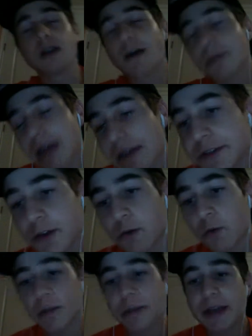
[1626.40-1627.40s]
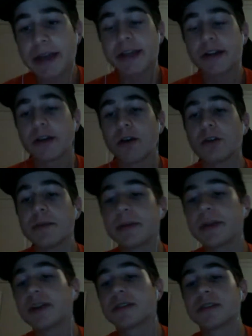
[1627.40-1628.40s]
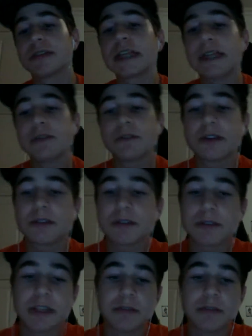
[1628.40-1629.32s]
gonna have to go Winnipeg here, only because Nick Ehlers